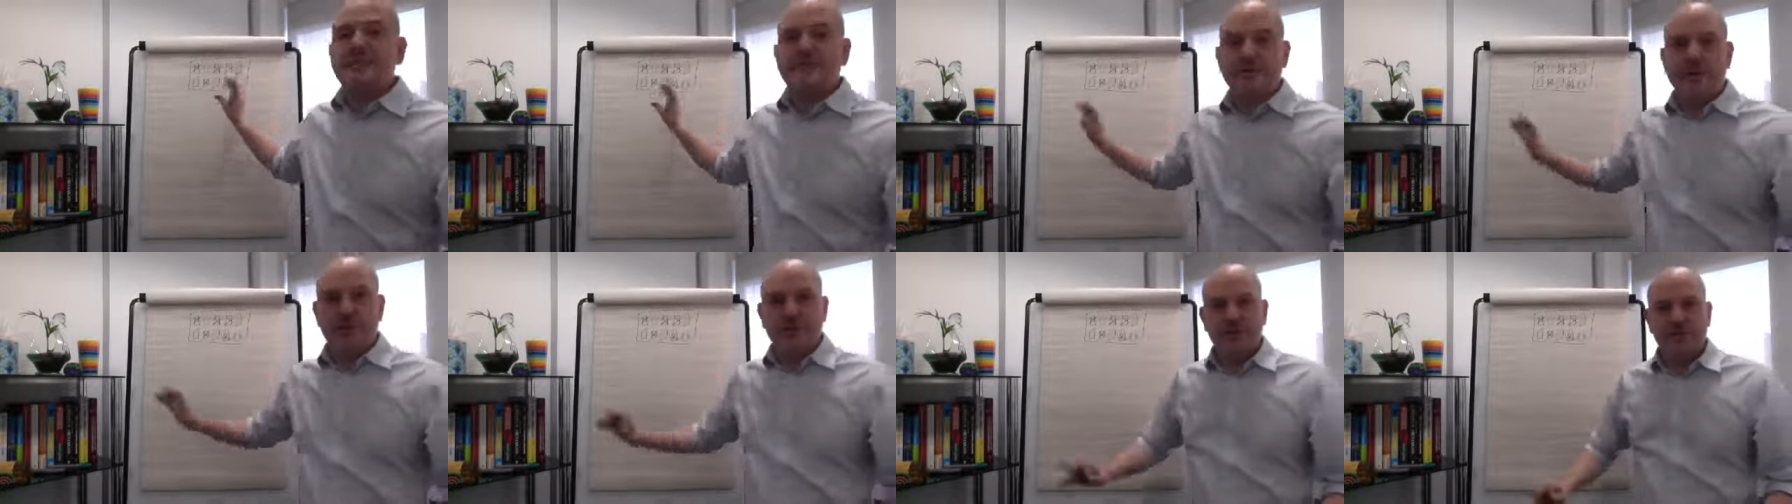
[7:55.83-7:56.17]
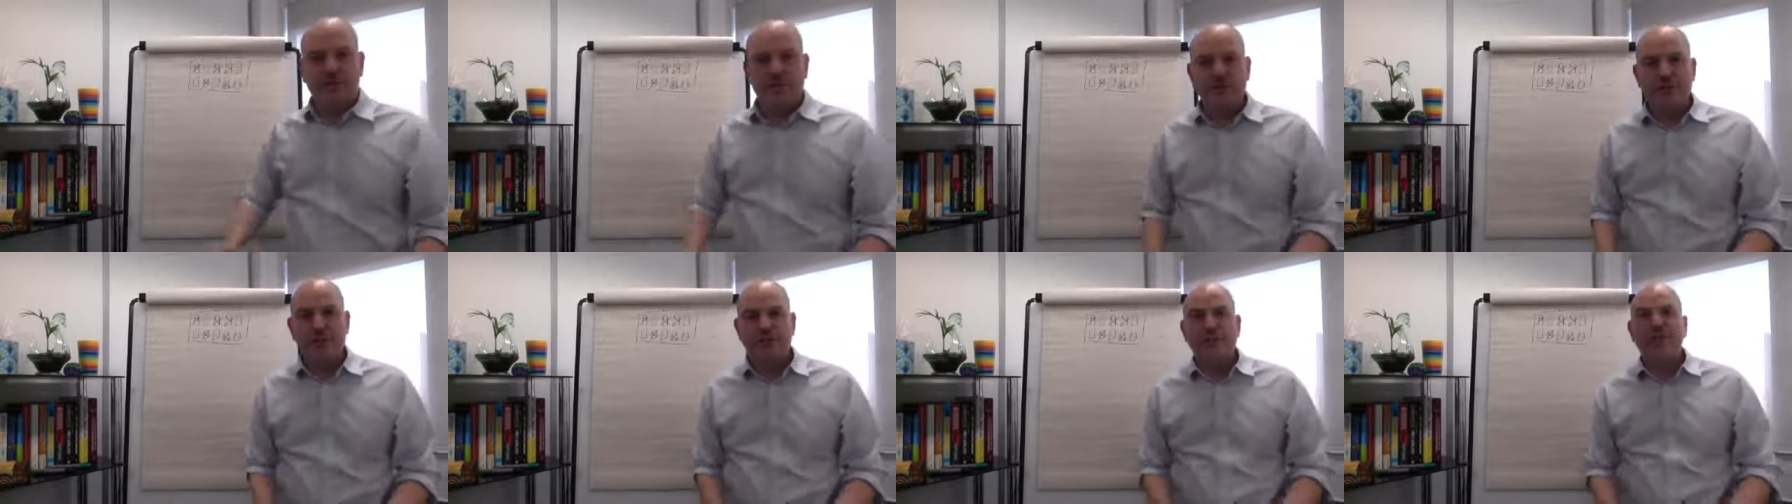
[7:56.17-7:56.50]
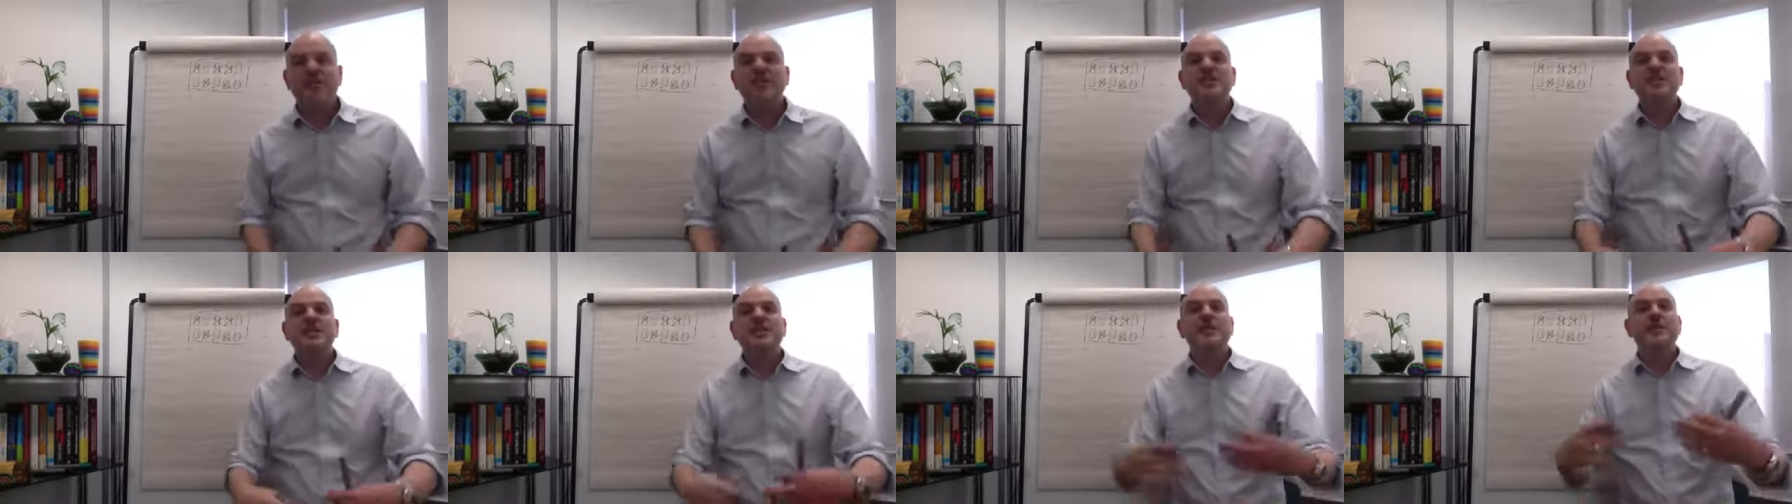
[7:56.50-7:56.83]
emotions
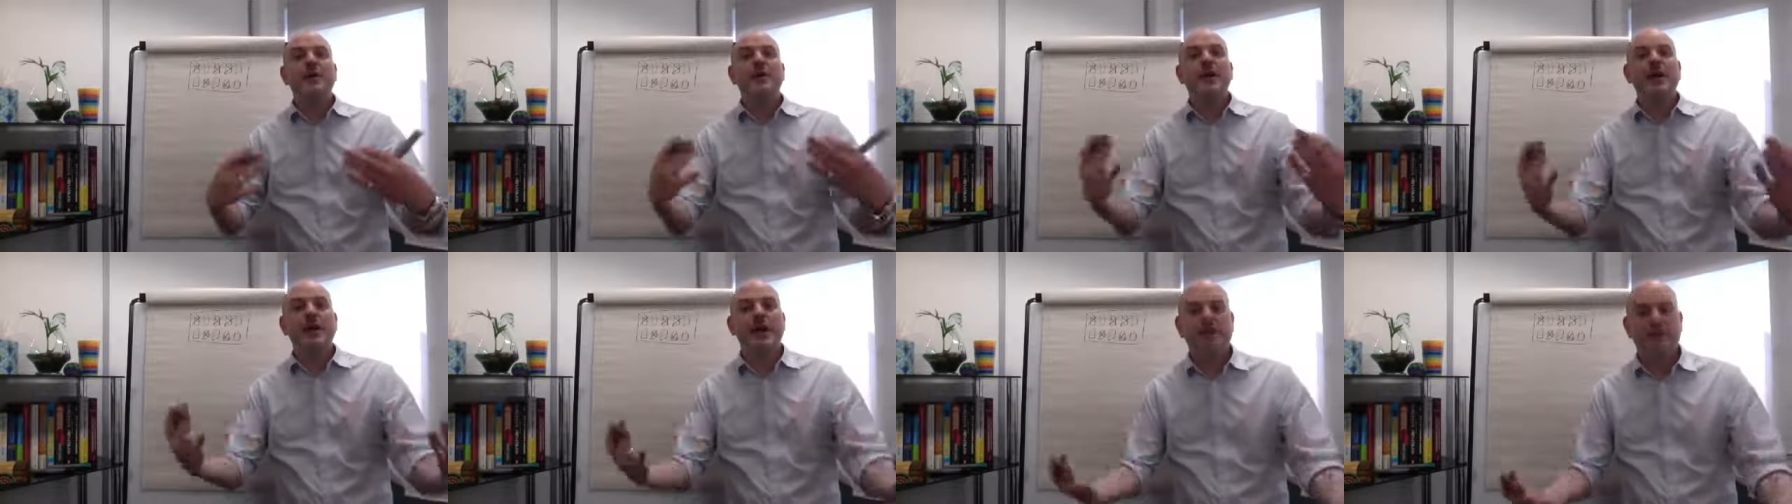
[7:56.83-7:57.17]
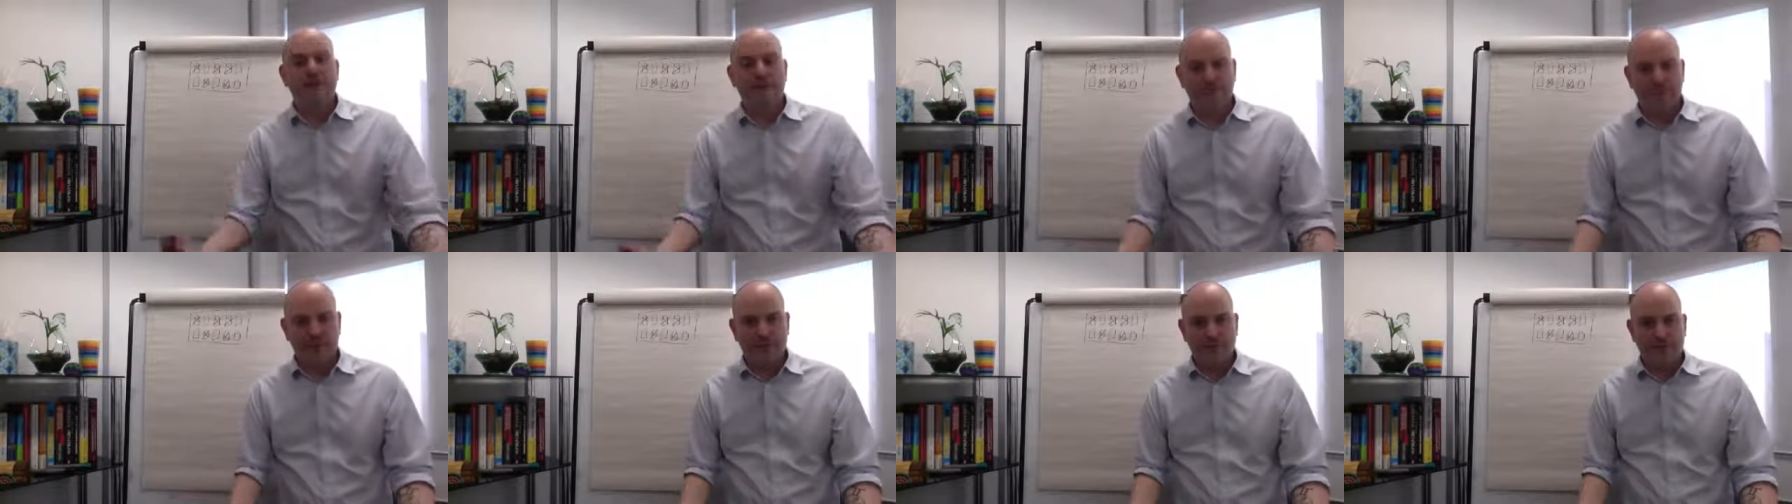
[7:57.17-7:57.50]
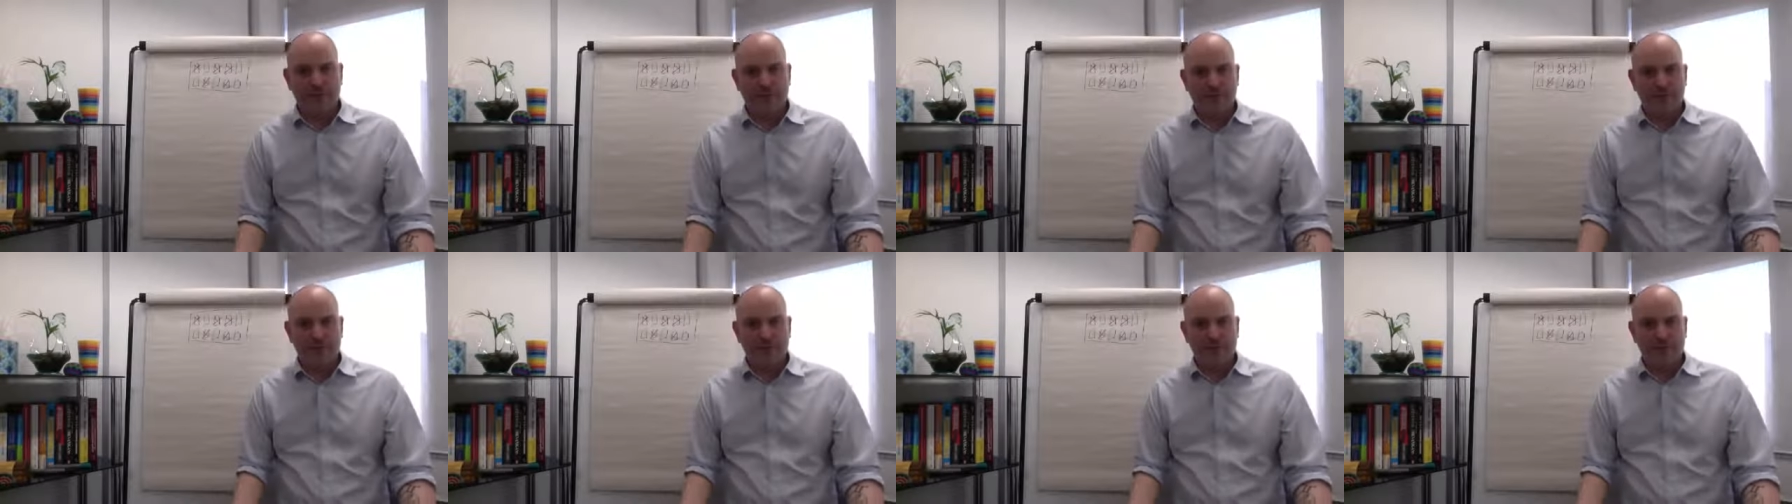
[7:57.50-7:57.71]
because they're unhelpful,